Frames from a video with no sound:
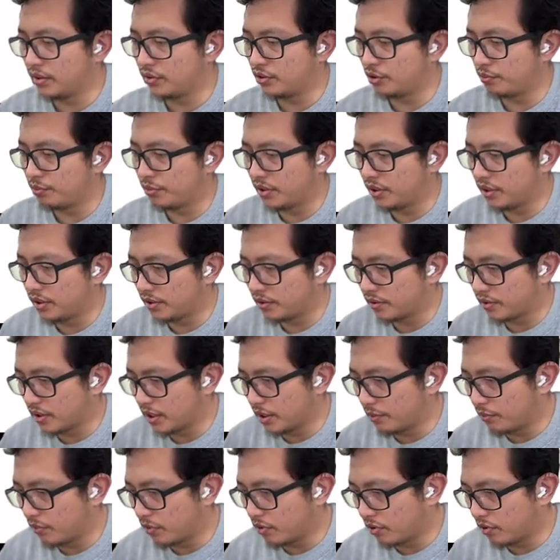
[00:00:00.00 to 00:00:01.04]
I think should be
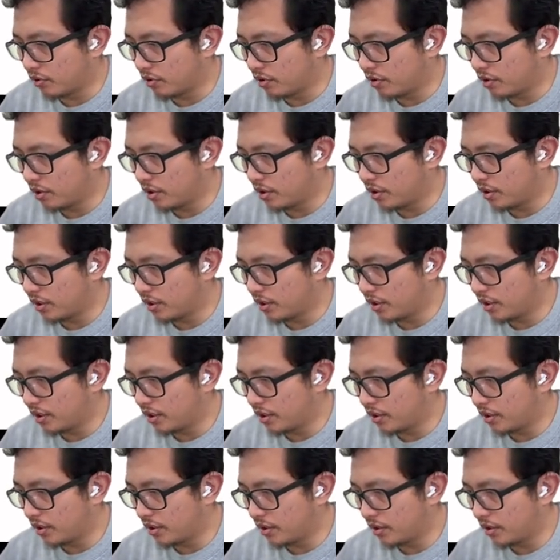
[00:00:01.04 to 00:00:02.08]
describe all
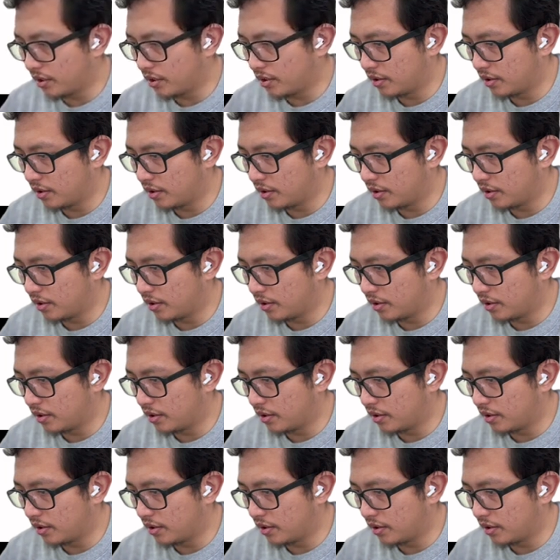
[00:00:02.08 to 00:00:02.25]
the.